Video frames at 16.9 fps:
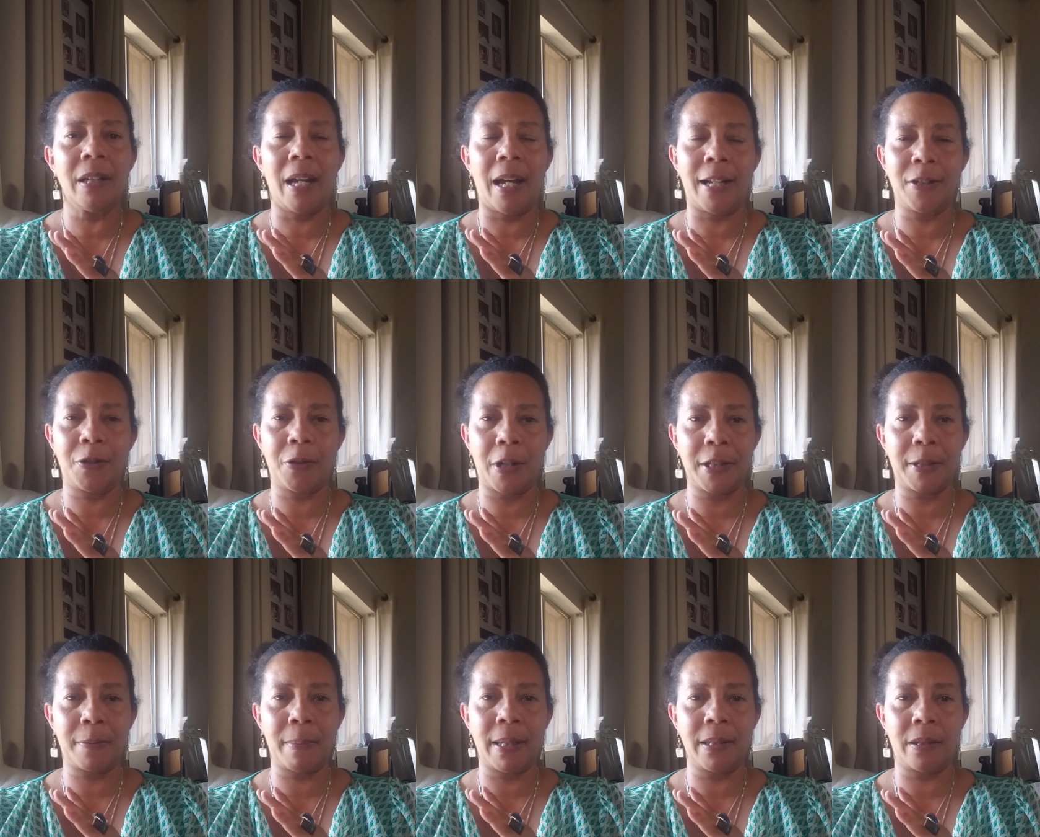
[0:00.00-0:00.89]
I
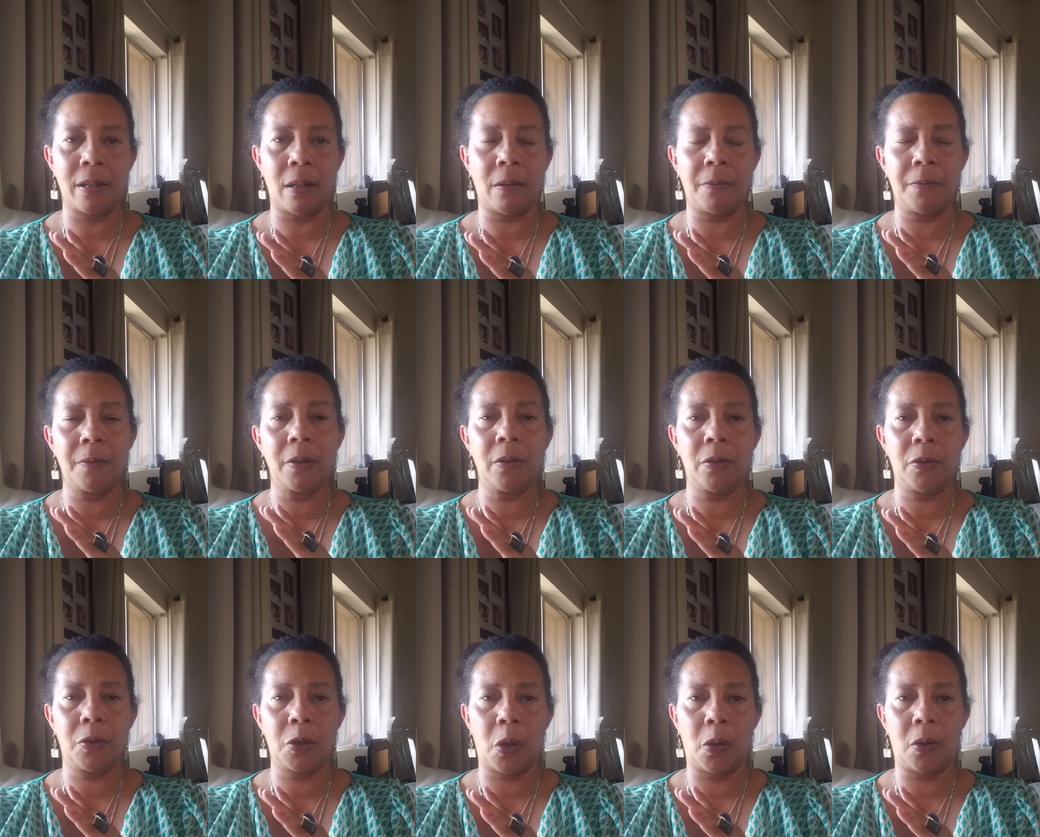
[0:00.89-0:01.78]
trust myself
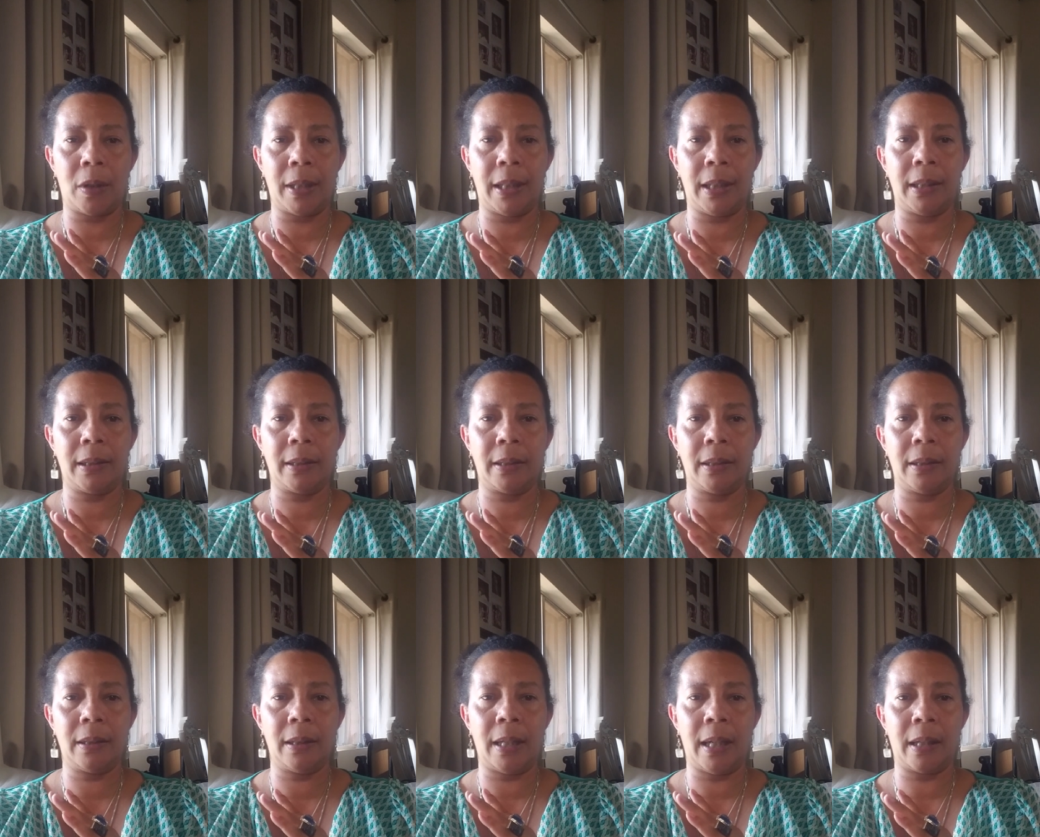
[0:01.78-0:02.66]
totally
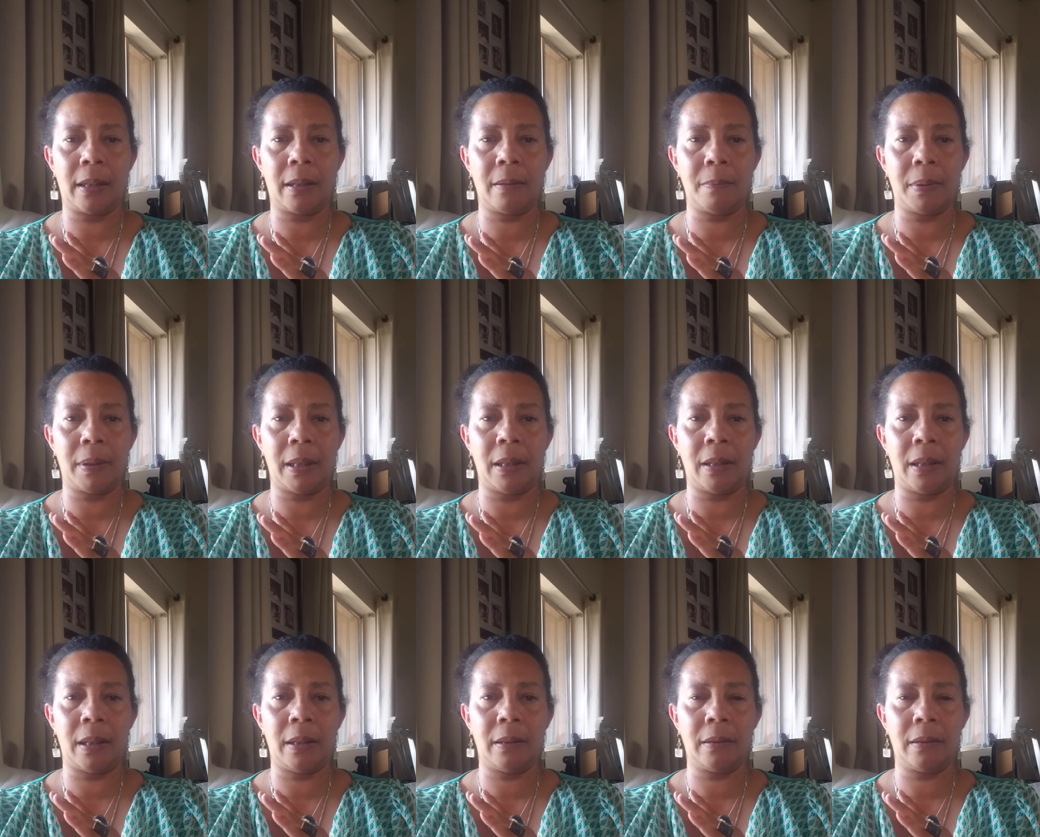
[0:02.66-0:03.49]
and completely.